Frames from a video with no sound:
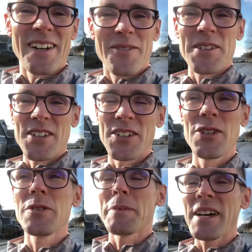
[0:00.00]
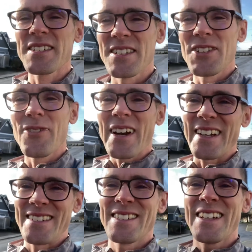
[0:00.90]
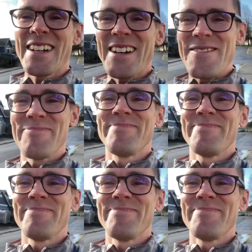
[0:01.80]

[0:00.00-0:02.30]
wishing you the best in your running. Take care.